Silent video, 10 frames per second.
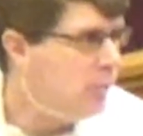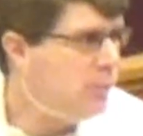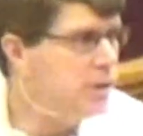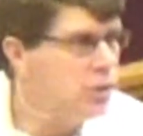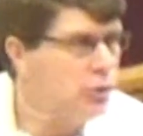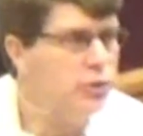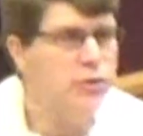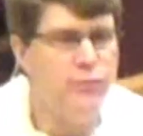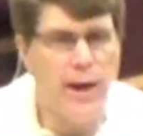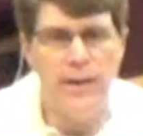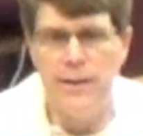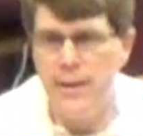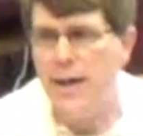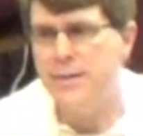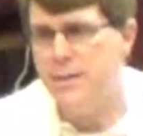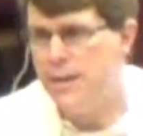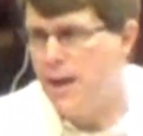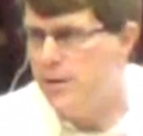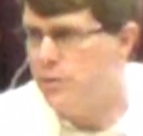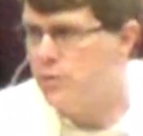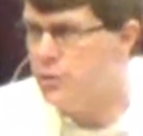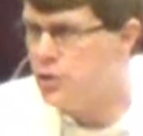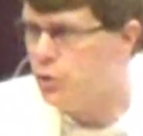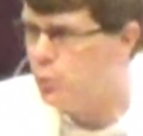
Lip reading: When the church finally got together to